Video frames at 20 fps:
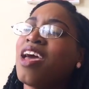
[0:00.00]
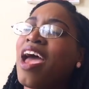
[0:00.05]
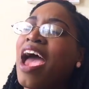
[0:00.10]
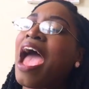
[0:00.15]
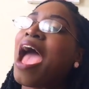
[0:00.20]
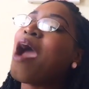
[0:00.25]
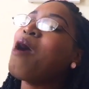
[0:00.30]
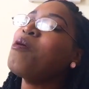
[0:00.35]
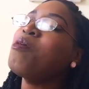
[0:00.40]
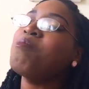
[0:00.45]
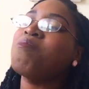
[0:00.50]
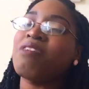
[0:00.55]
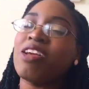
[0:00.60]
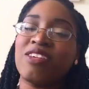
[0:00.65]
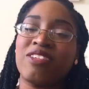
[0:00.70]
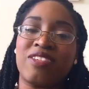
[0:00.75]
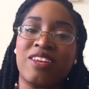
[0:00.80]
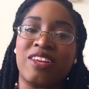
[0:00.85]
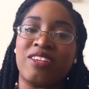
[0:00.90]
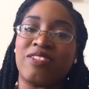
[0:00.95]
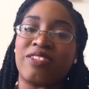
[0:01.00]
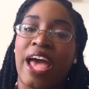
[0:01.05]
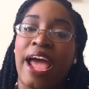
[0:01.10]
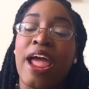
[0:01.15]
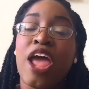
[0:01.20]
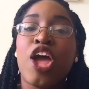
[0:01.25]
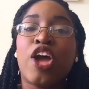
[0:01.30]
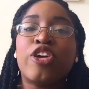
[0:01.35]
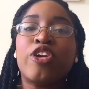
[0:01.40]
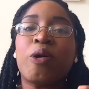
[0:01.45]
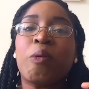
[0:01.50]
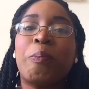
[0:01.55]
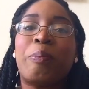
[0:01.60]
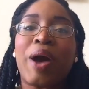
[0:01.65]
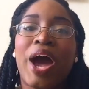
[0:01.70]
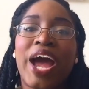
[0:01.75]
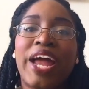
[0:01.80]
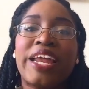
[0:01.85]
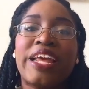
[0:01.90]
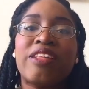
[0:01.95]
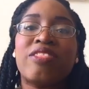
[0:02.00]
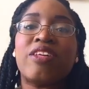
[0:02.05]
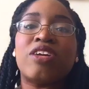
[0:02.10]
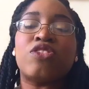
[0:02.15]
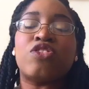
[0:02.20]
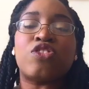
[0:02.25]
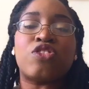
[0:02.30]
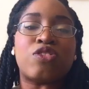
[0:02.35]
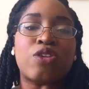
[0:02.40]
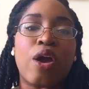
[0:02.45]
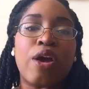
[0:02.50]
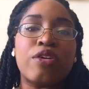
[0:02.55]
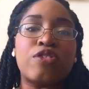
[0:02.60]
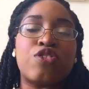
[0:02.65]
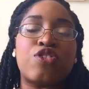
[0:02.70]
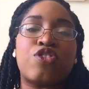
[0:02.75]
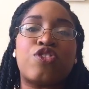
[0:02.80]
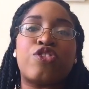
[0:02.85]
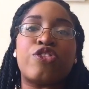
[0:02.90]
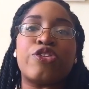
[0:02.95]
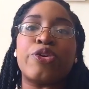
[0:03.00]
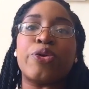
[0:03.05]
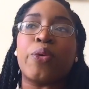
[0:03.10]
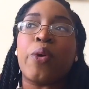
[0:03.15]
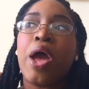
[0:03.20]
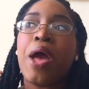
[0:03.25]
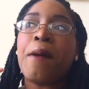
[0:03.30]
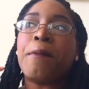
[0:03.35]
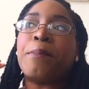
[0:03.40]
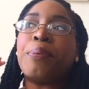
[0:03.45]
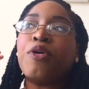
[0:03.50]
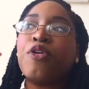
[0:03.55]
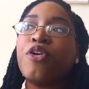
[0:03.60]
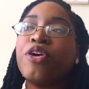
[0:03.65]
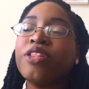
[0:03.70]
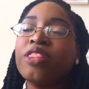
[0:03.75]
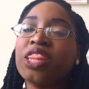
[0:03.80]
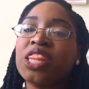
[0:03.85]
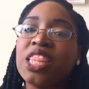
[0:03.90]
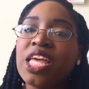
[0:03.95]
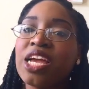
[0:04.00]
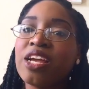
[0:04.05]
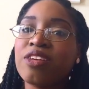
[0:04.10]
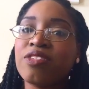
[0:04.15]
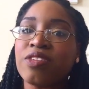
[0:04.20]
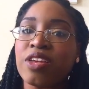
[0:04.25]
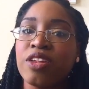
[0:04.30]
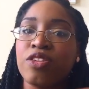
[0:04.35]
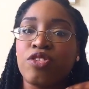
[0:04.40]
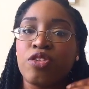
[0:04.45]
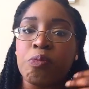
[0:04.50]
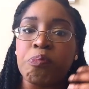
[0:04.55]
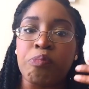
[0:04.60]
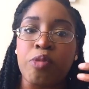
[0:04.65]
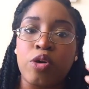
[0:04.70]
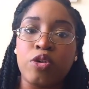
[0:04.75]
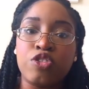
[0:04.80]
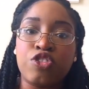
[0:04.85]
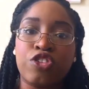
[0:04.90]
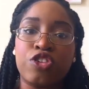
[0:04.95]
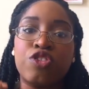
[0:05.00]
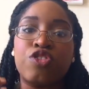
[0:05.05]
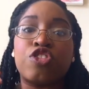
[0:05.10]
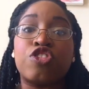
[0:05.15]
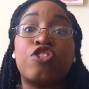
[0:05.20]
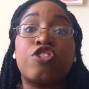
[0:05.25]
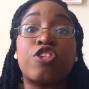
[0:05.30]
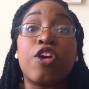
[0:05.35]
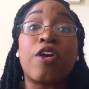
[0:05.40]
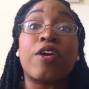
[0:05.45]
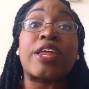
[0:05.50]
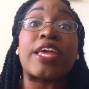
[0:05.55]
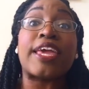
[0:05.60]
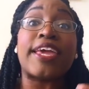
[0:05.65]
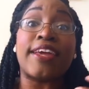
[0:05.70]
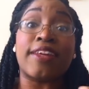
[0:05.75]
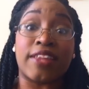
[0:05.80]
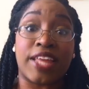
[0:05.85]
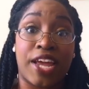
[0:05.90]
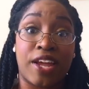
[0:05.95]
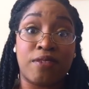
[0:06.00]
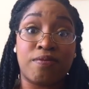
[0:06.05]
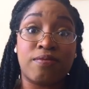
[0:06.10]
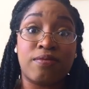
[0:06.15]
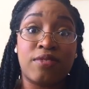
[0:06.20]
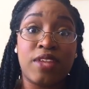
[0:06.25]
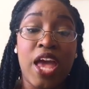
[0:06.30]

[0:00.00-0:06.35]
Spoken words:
How amazing is that? Your body then starts to put things into motion to start healing.